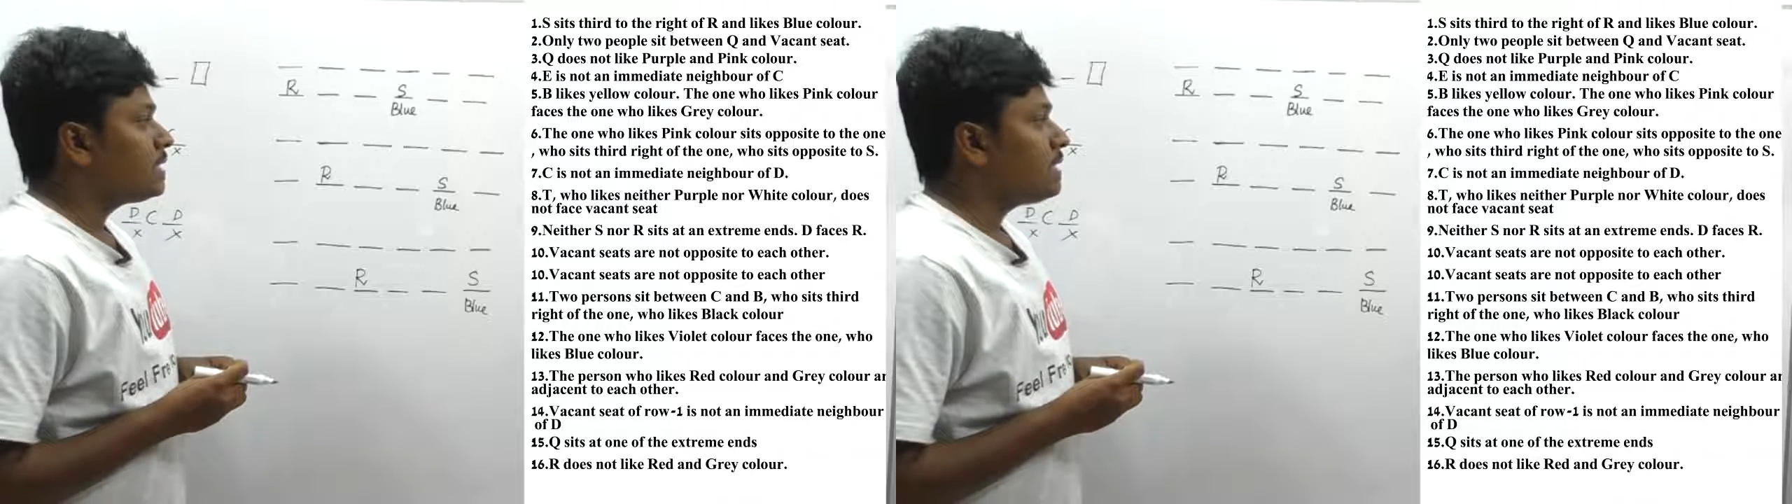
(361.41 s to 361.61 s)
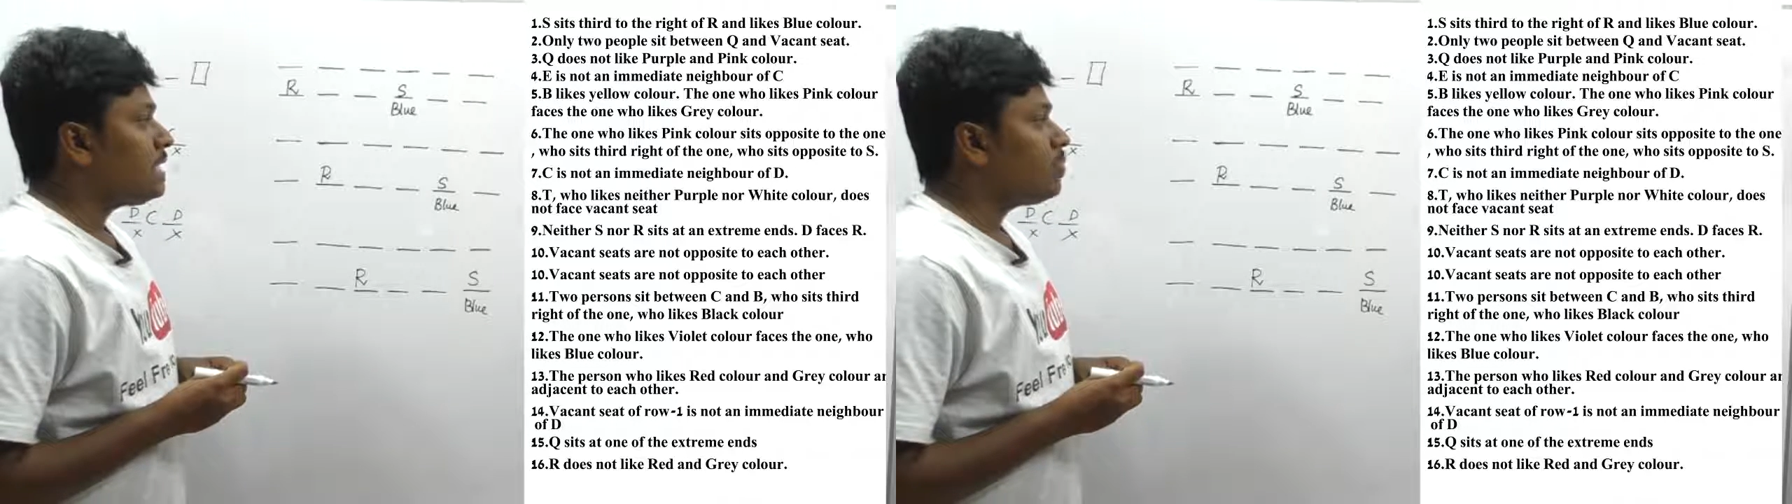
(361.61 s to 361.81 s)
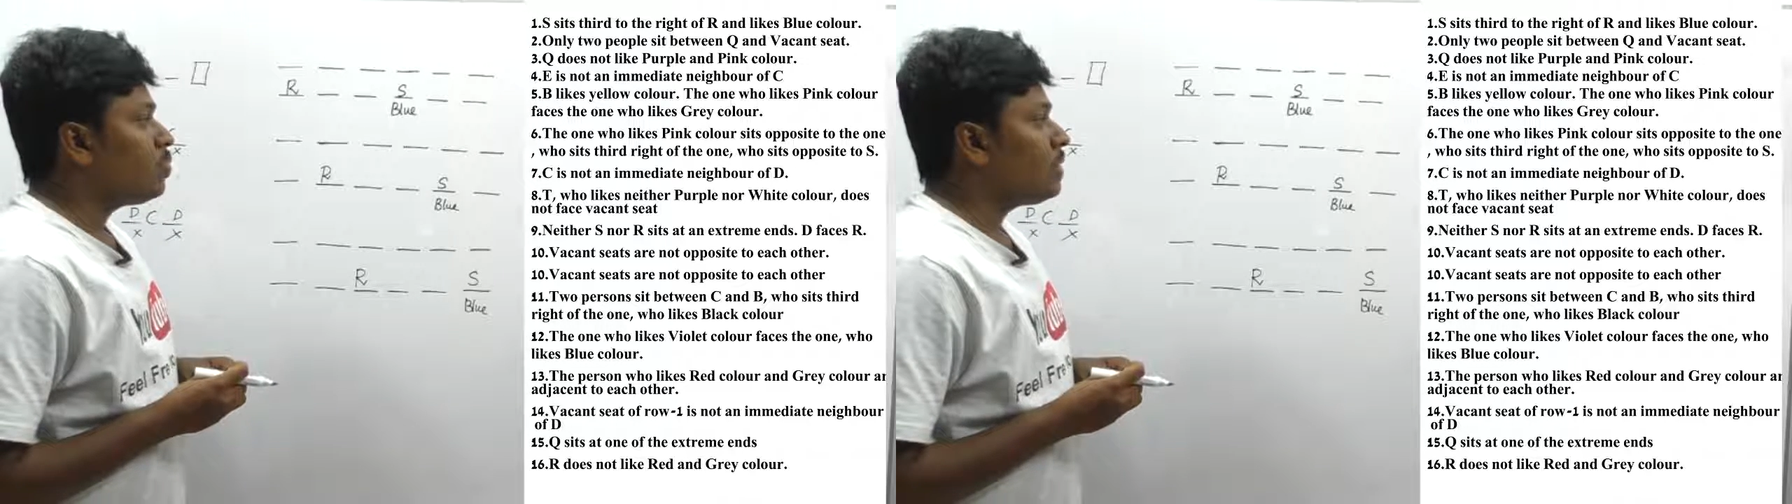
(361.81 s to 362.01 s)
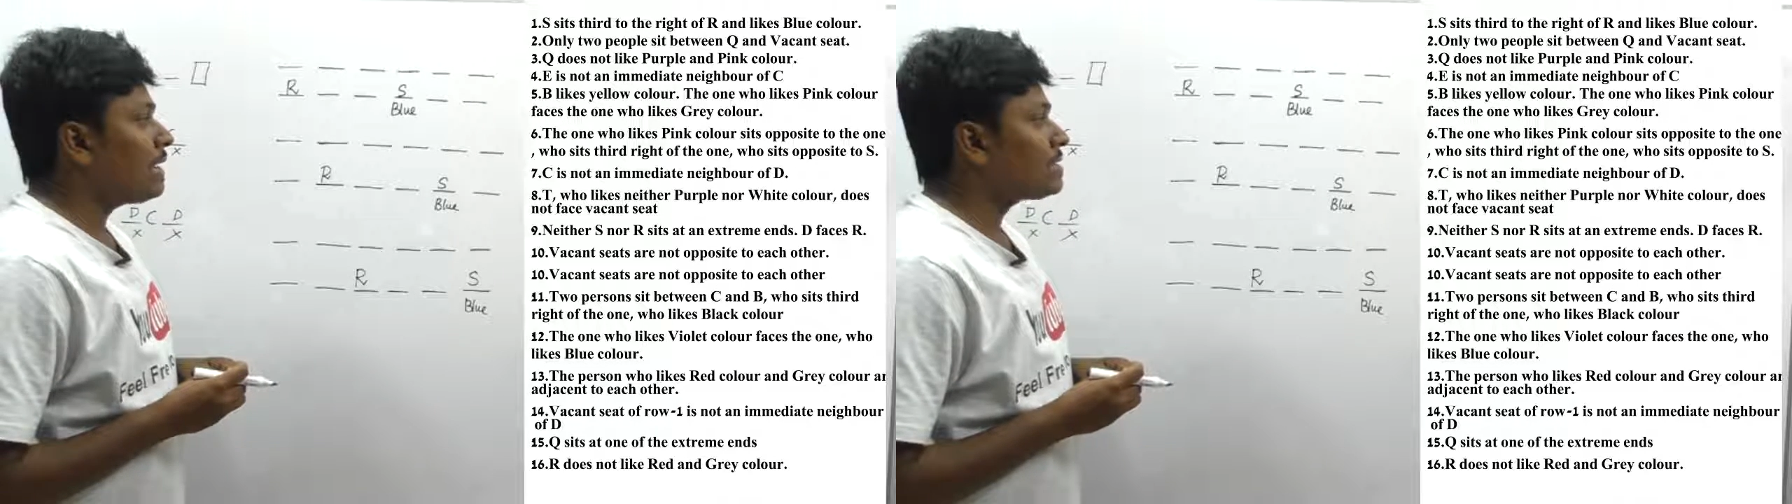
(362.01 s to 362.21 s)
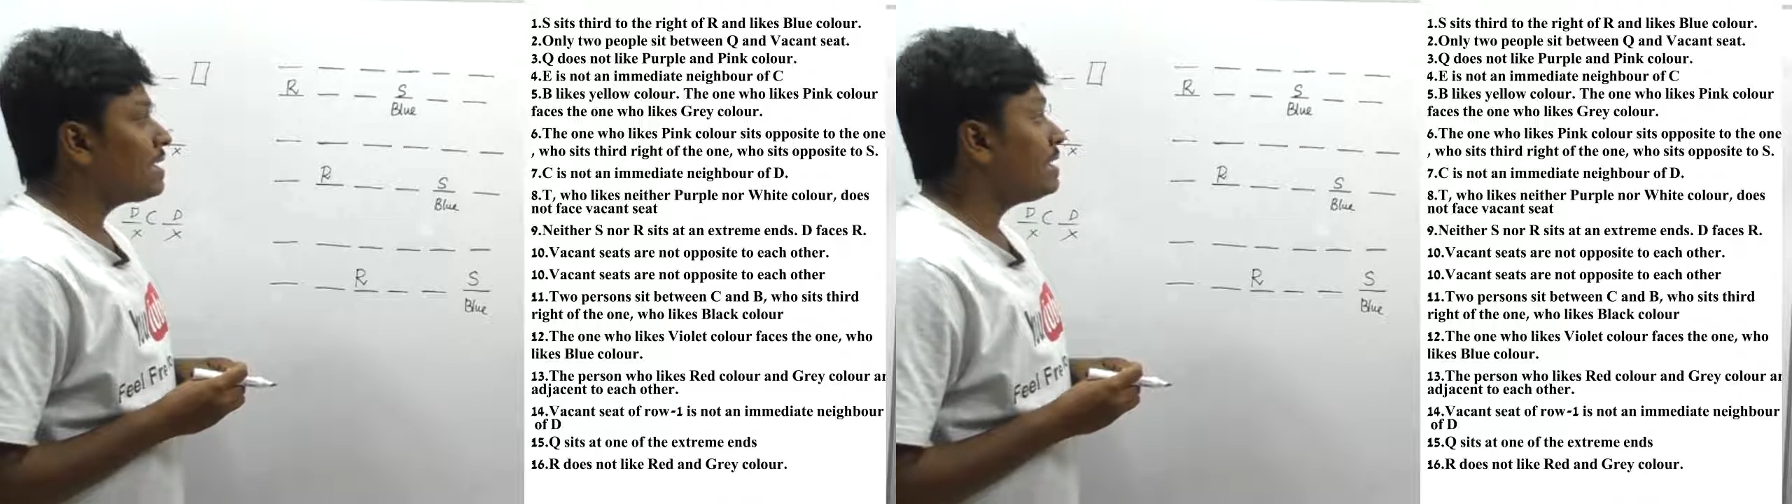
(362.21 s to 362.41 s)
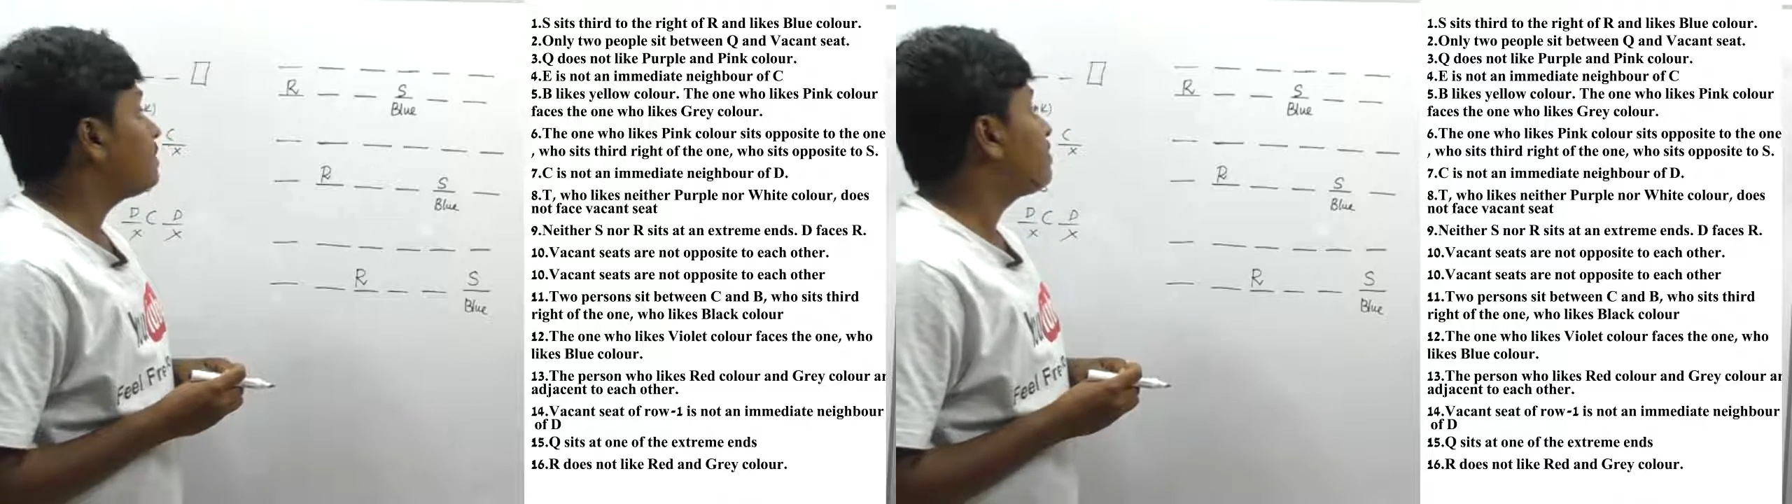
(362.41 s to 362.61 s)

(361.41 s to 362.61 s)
T, who likes neither